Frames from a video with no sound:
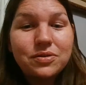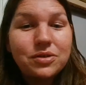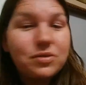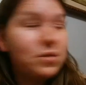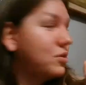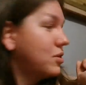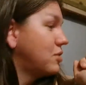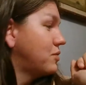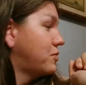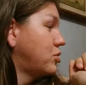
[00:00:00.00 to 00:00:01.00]
If you want
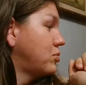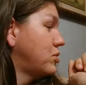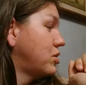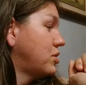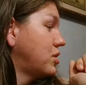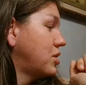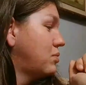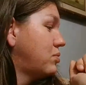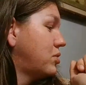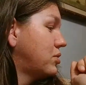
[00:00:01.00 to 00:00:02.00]
formulas, I got
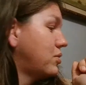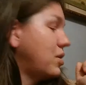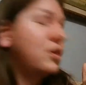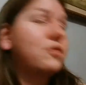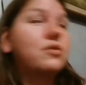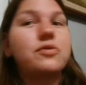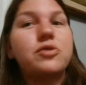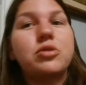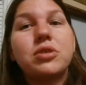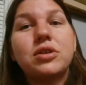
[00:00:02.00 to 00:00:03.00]
books around here for
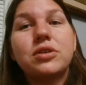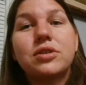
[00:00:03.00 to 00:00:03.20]
formulas.